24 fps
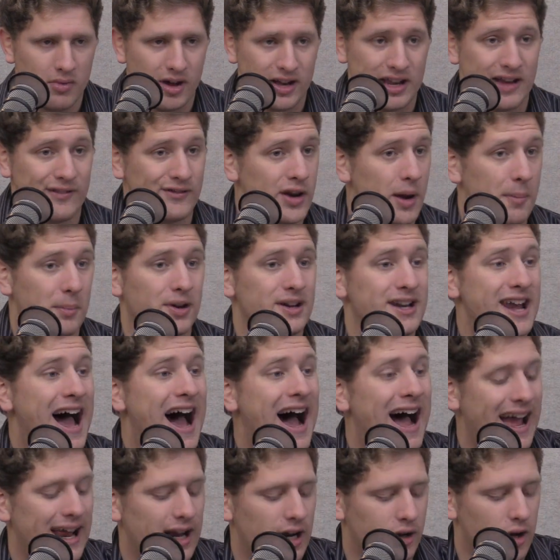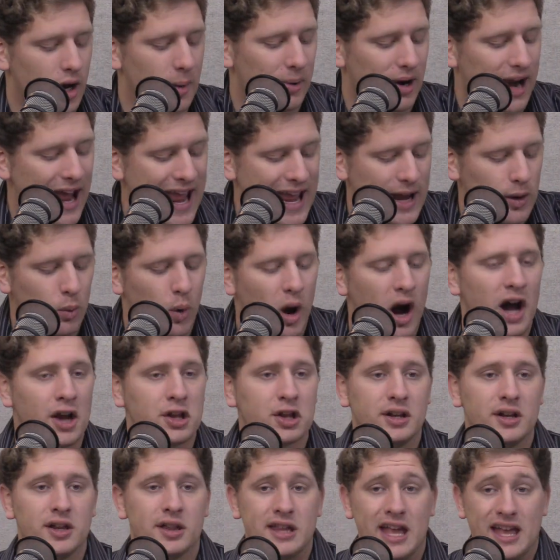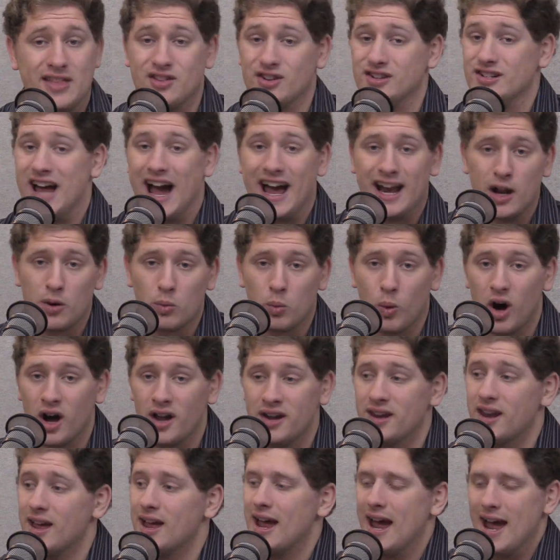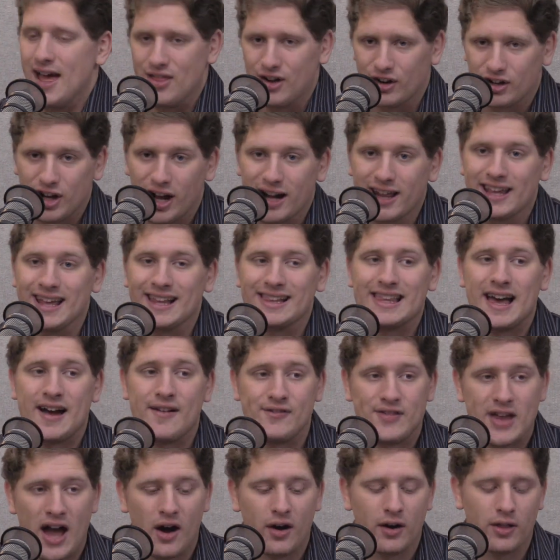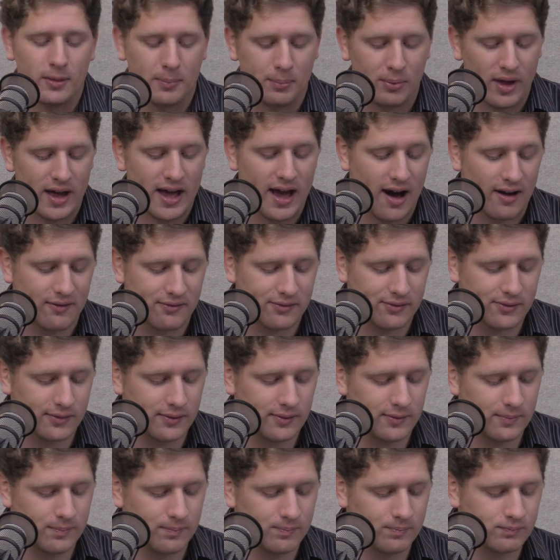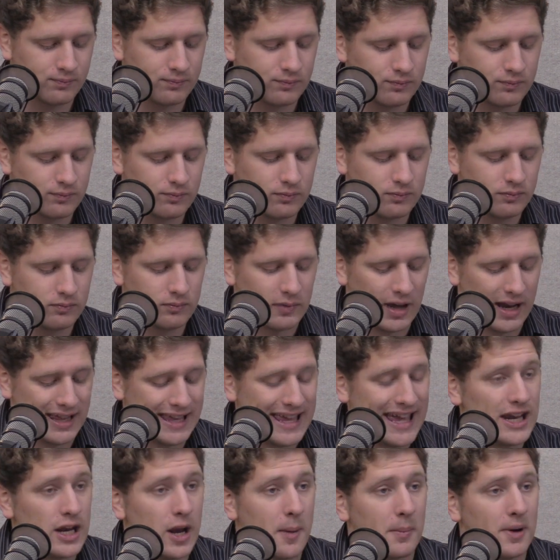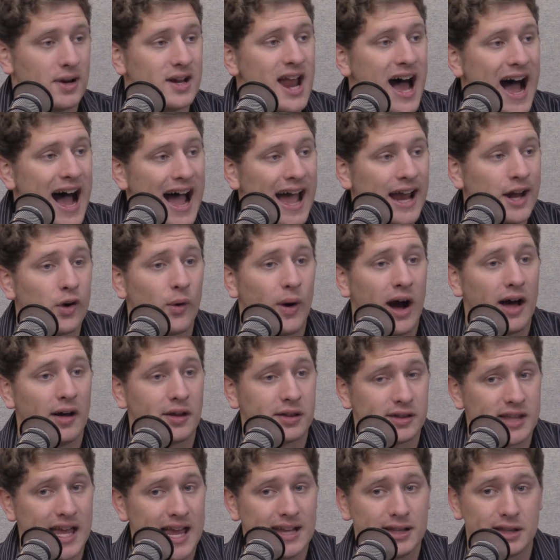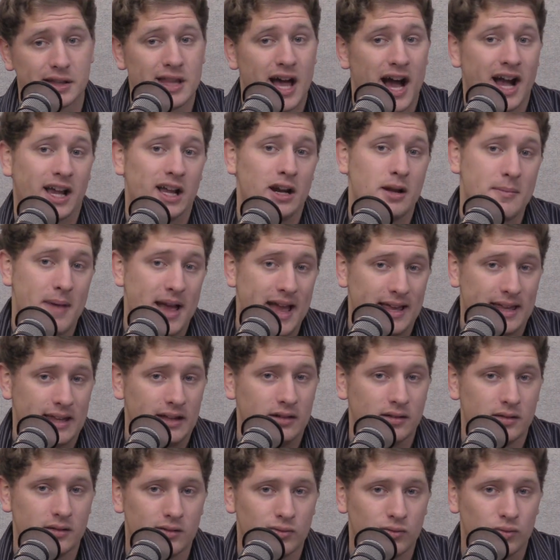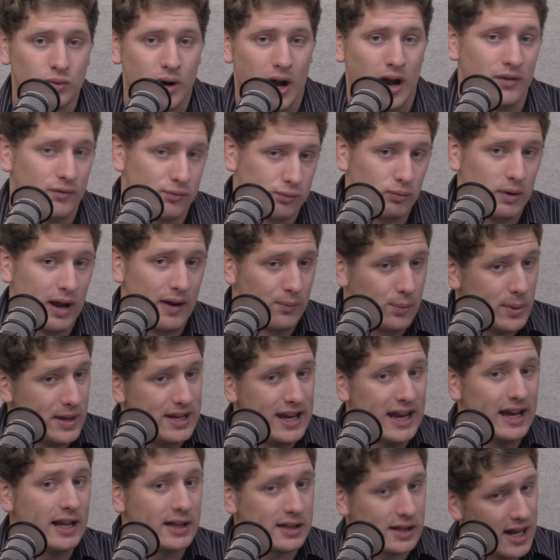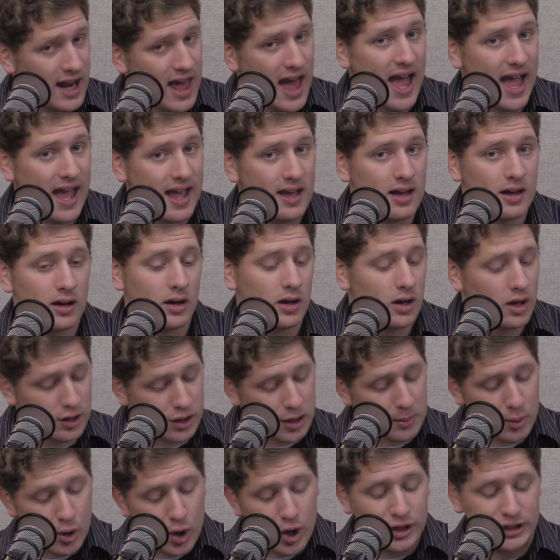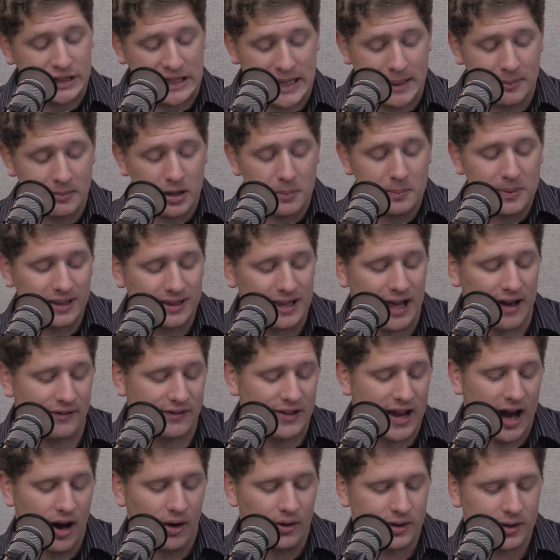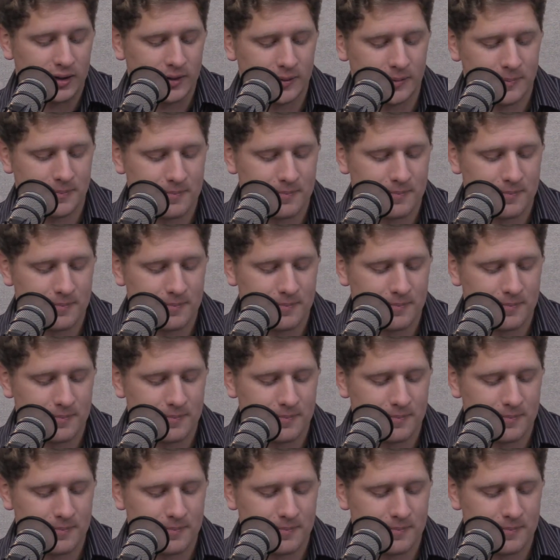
And you have number eight, Washington State. They're 9-1. They're going to get left out of the playoff. And again, number nine, Ohio State's not going to make it. If we did it today, some good teams would be left out.